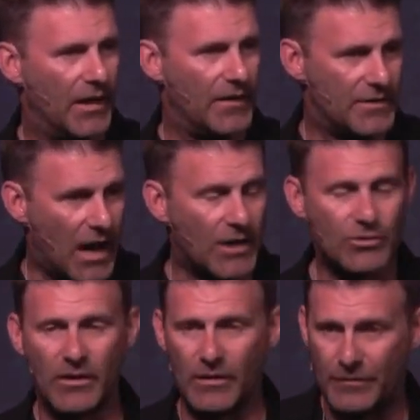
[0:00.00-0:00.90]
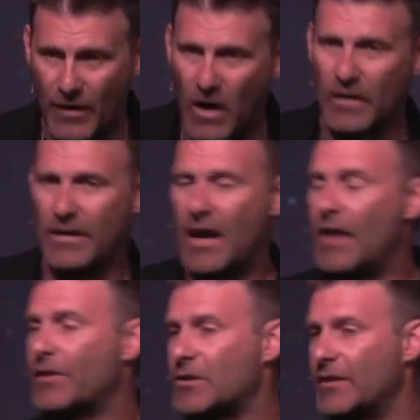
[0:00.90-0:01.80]
the doctrine of the fall and
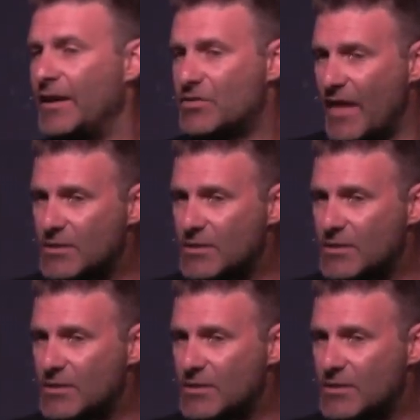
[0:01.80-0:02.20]
not the creation.